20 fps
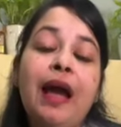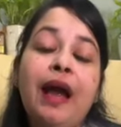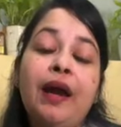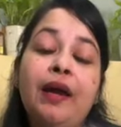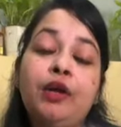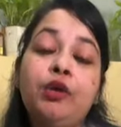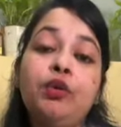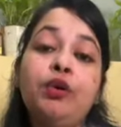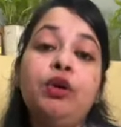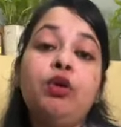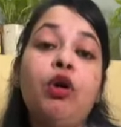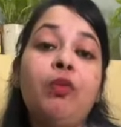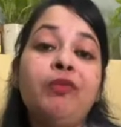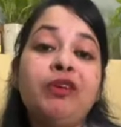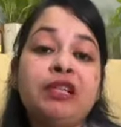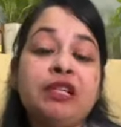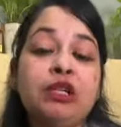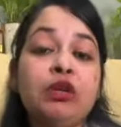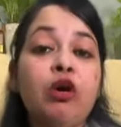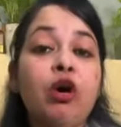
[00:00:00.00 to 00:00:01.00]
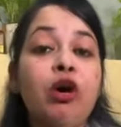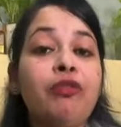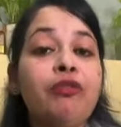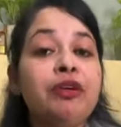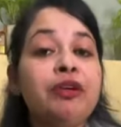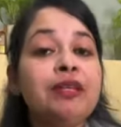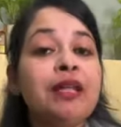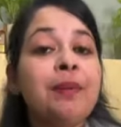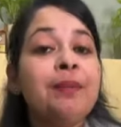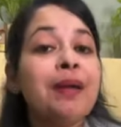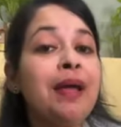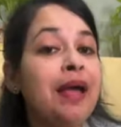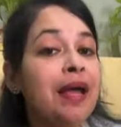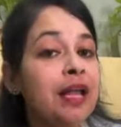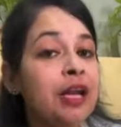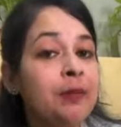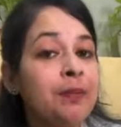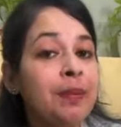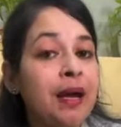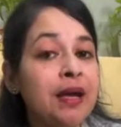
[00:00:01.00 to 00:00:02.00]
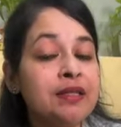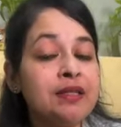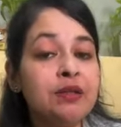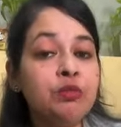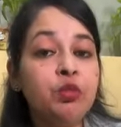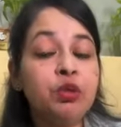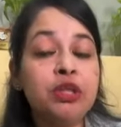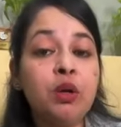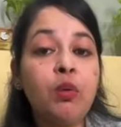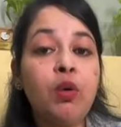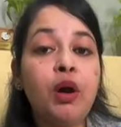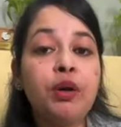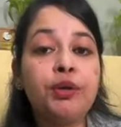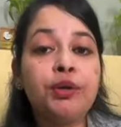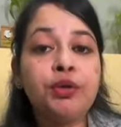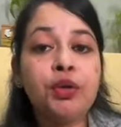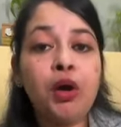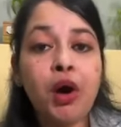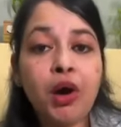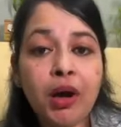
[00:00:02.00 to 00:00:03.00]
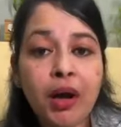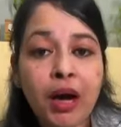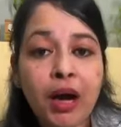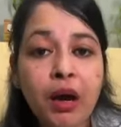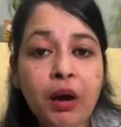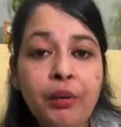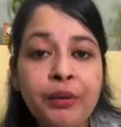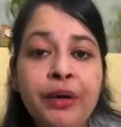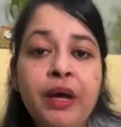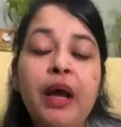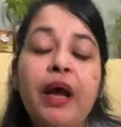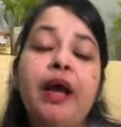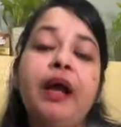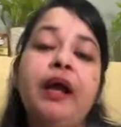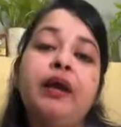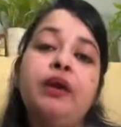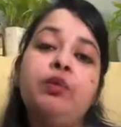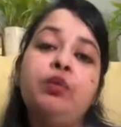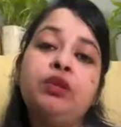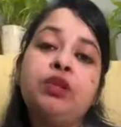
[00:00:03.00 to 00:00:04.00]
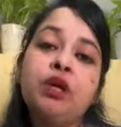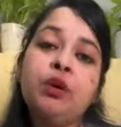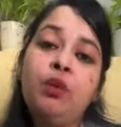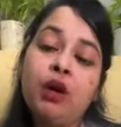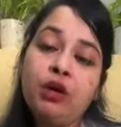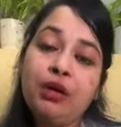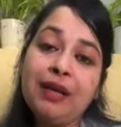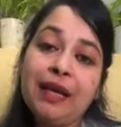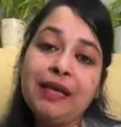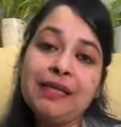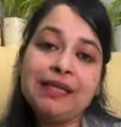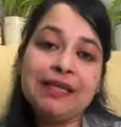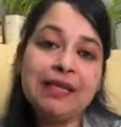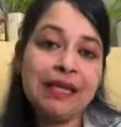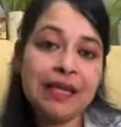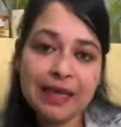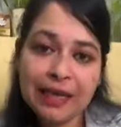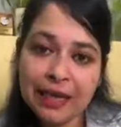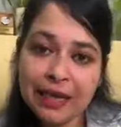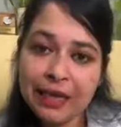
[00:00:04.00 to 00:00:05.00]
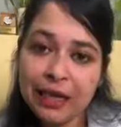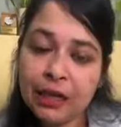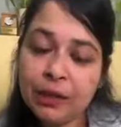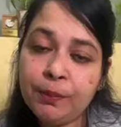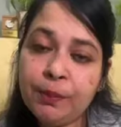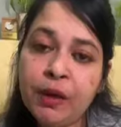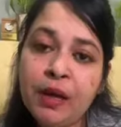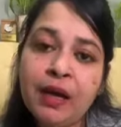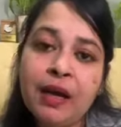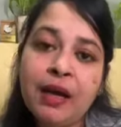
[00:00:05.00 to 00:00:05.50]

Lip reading: And you can obviously offer them help, as in, would they want to talk out and would they want to like seek help?